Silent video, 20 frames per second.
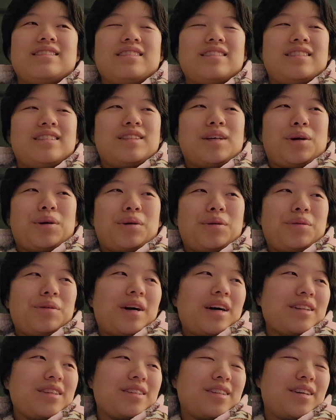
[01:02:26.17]
So
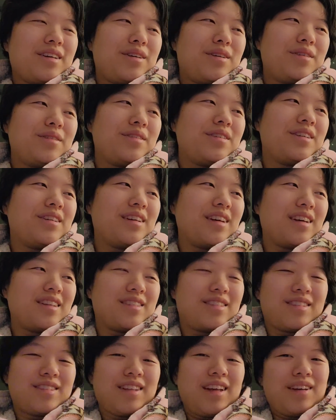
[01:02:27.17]
I don't know,
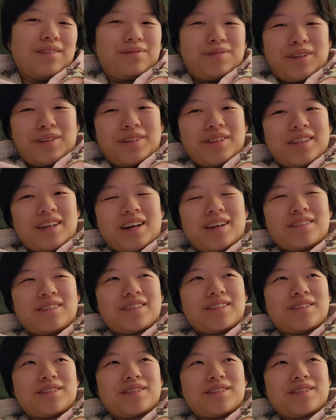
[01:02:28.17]
it's like very tiring